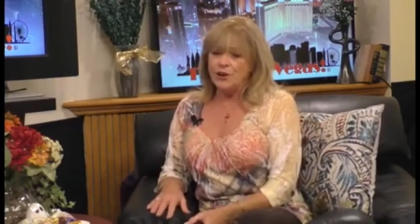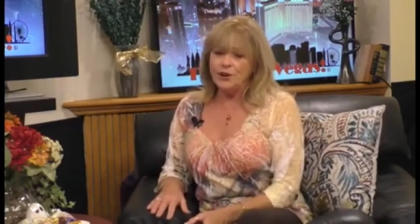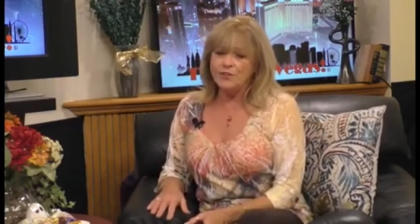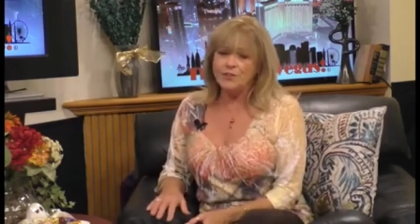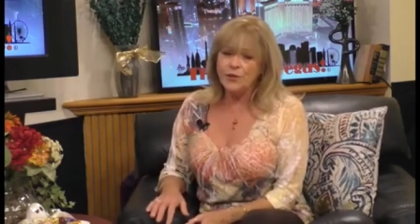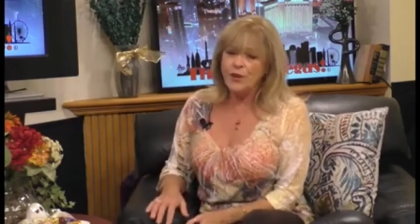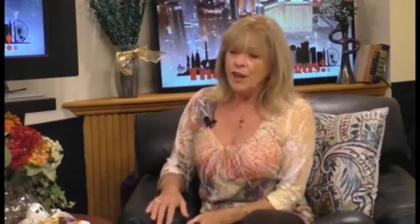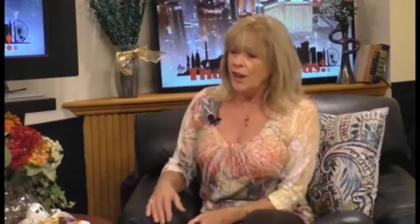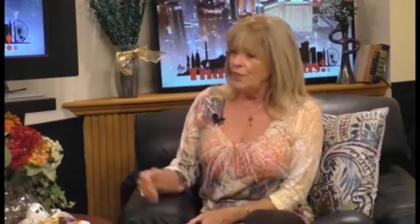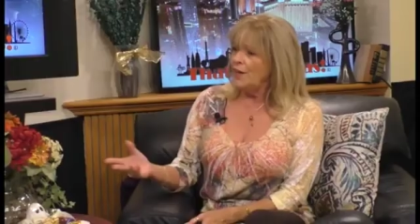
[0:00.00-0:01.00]
started. So,
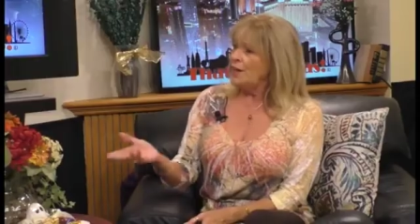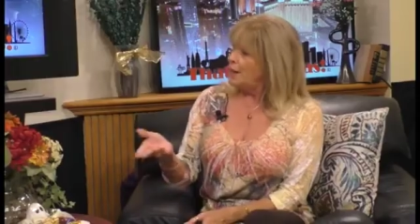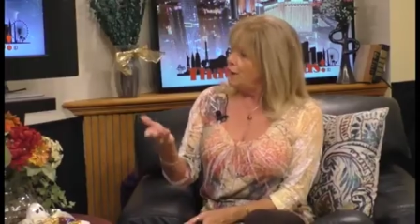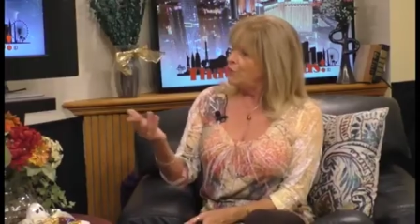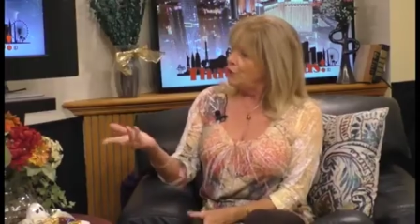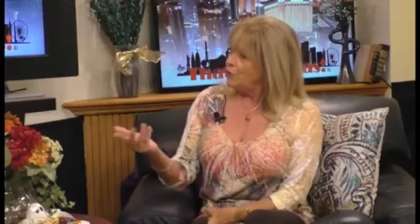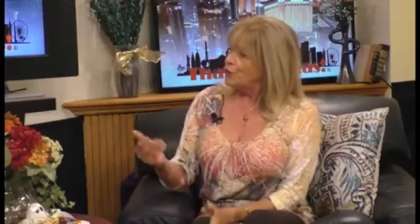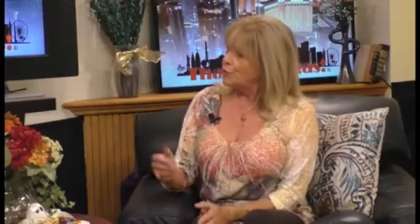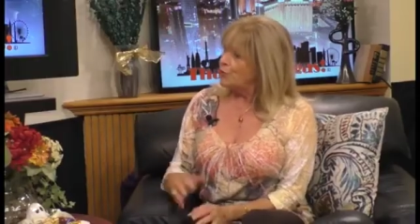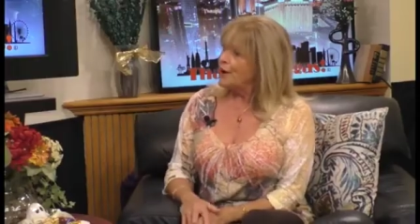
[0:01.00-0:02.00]
and that gave you
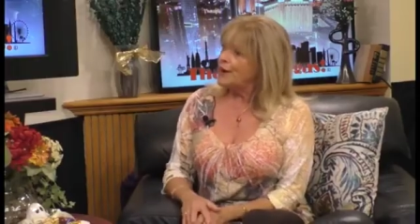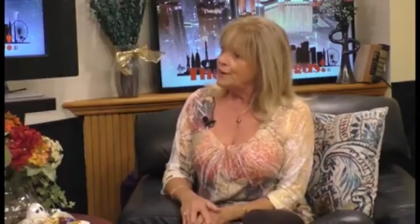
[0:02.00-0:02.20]
your break,